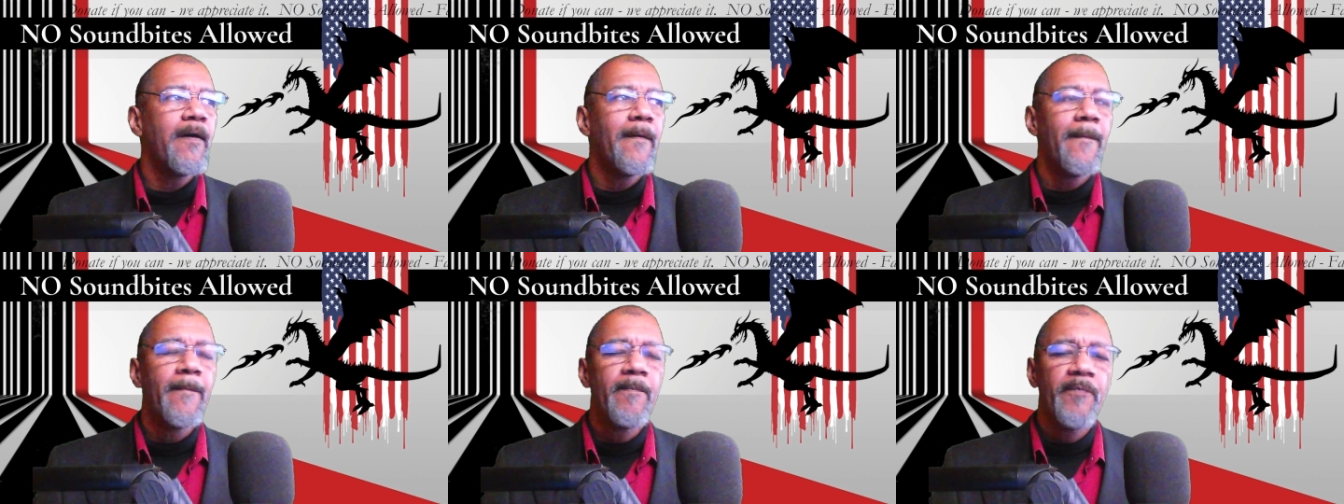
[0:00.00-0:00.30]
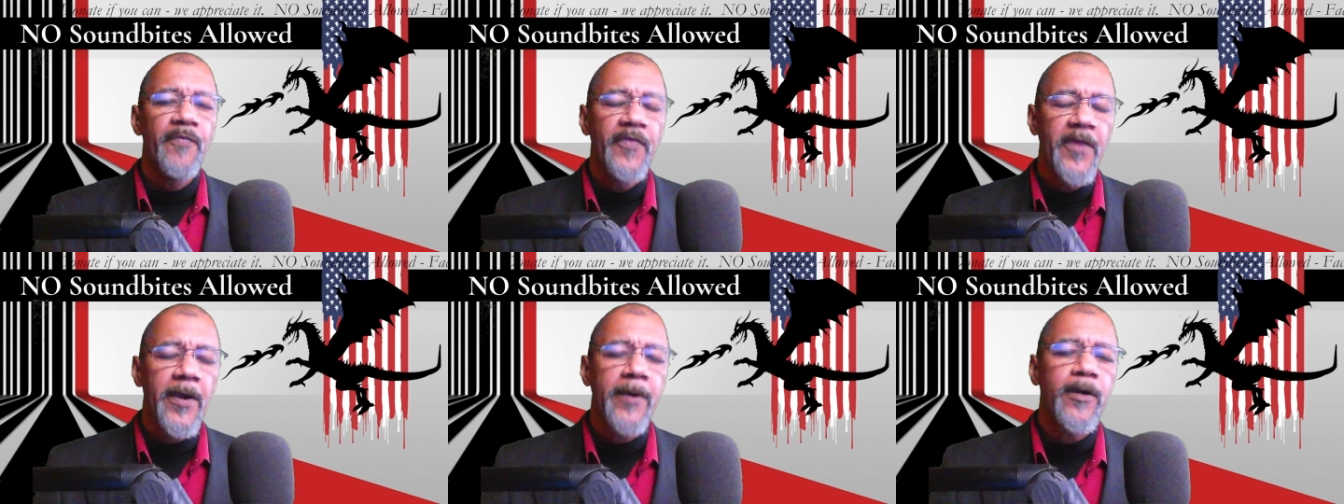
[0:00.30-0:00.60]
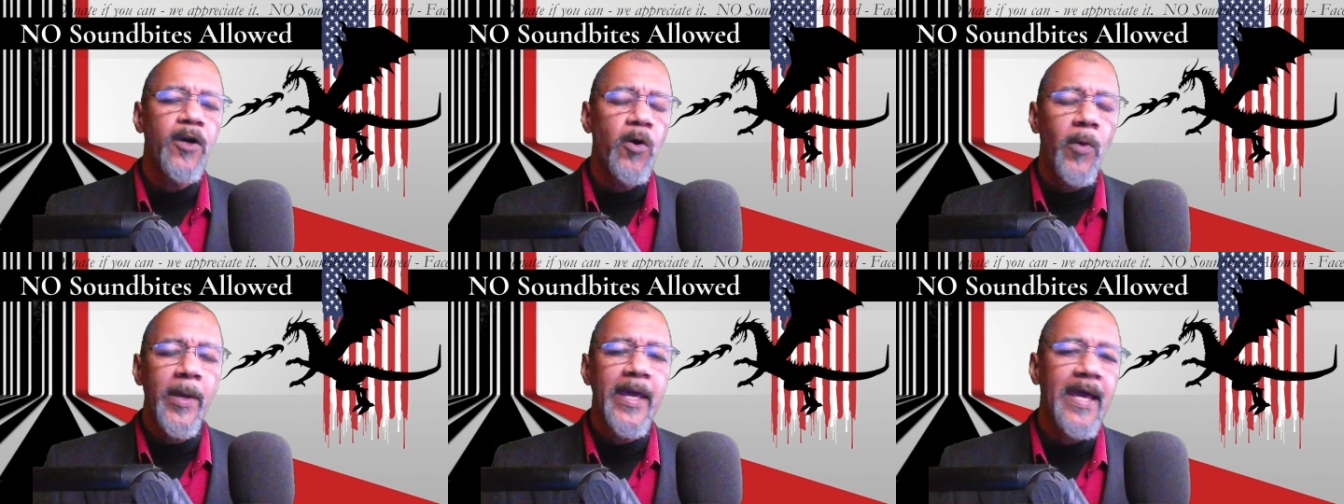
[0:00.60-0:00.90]
they're
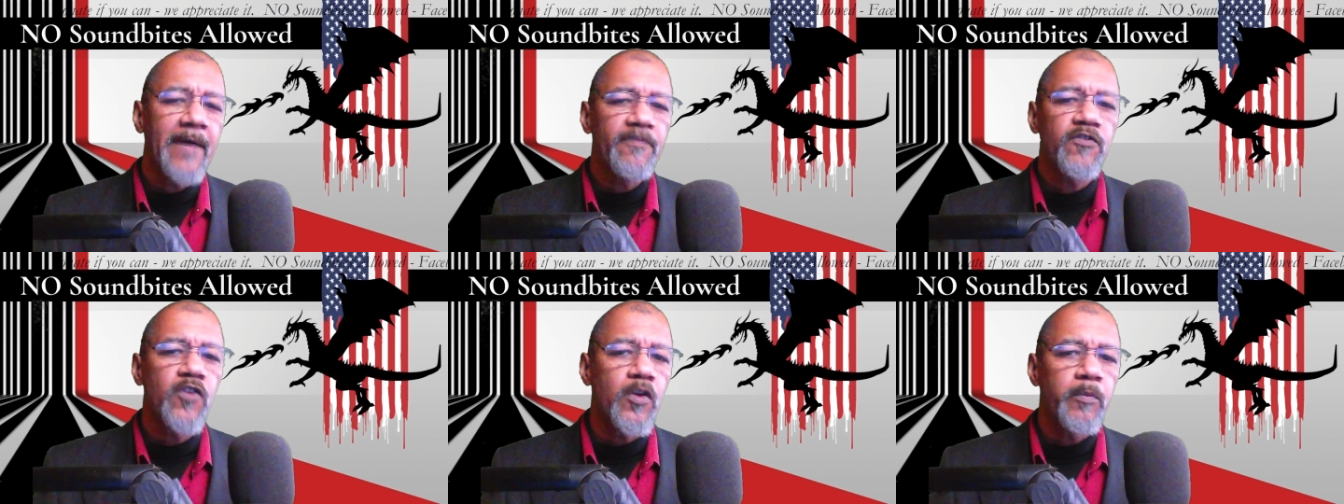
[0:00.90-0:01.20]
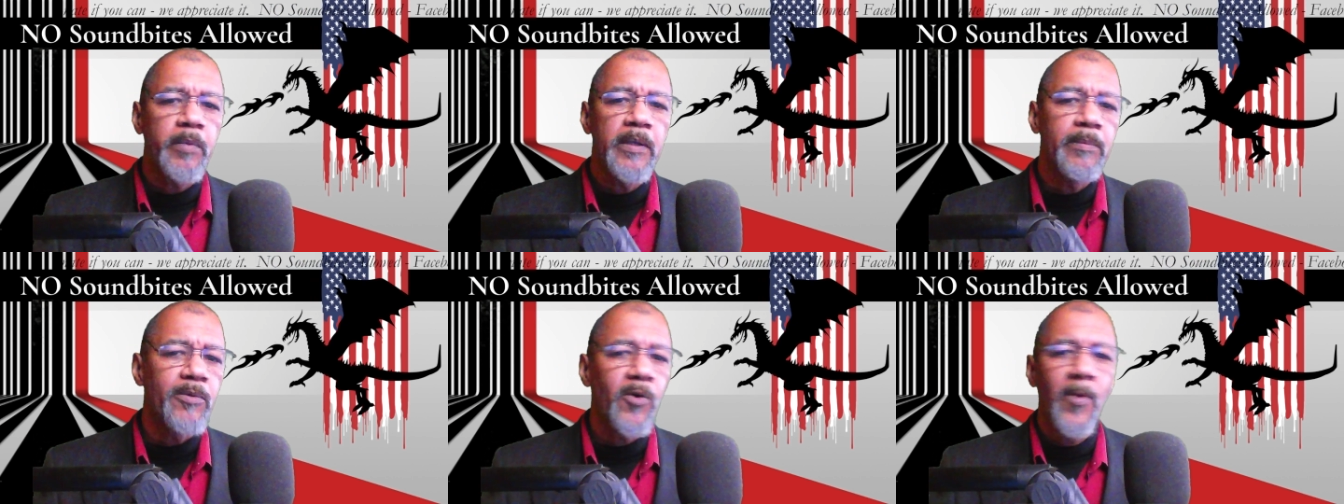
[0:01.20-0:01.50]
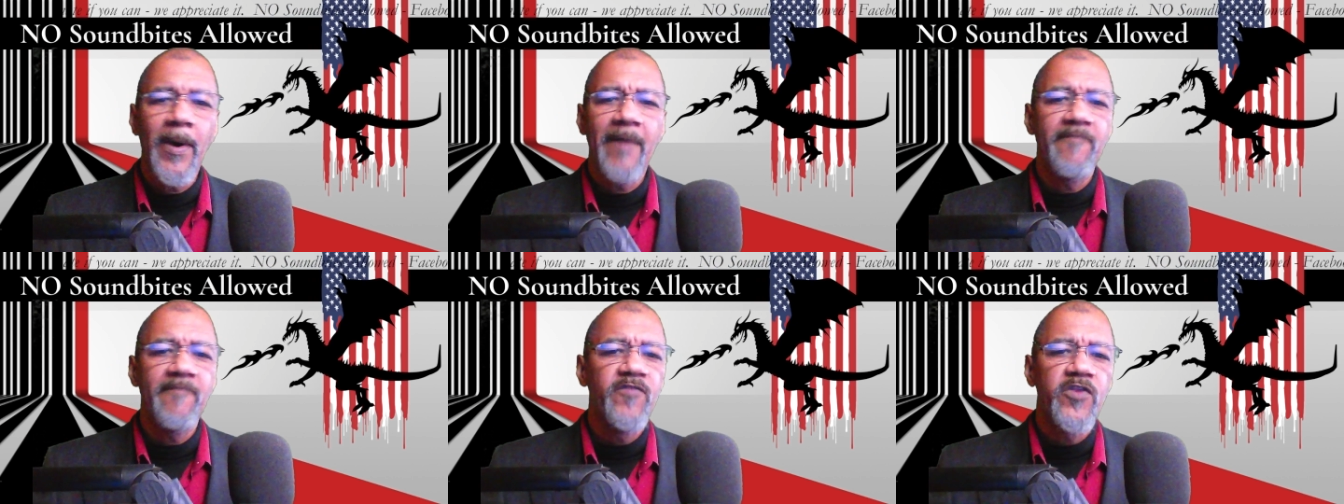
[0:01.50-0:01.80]
going after the people who
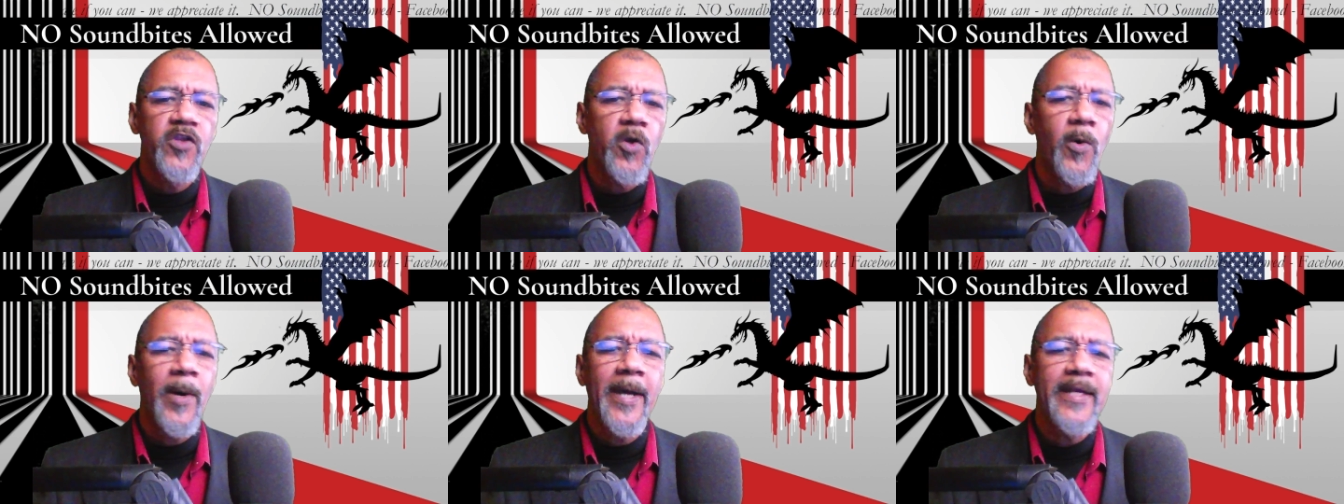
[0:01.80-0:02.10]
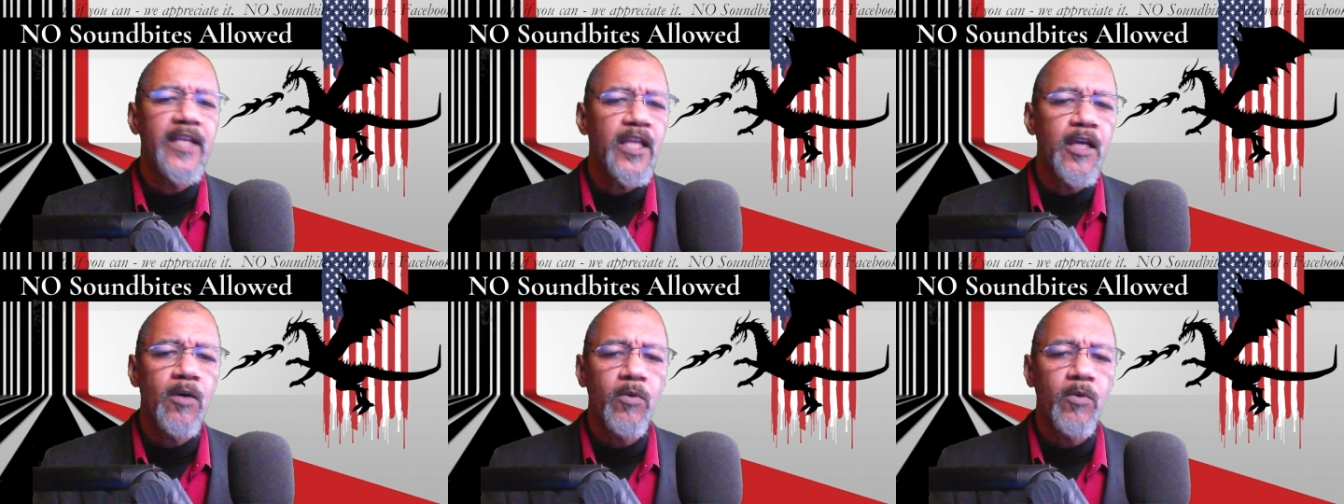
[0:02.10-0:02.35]
have no idea